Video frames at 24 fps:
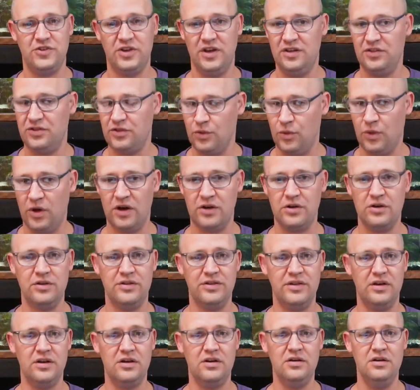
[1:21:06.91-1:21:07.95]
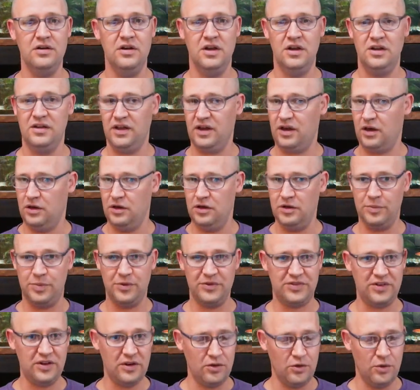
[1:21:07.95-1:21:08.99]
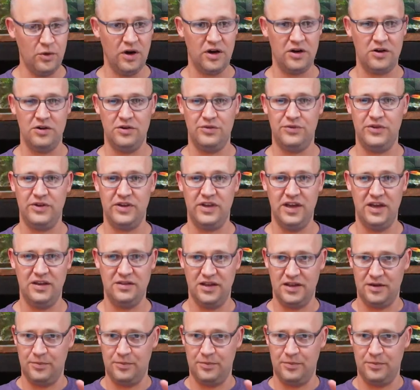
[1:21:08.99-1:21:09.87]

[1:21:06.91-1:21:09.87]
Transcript: Change the water in there, like 100% of the water if you can.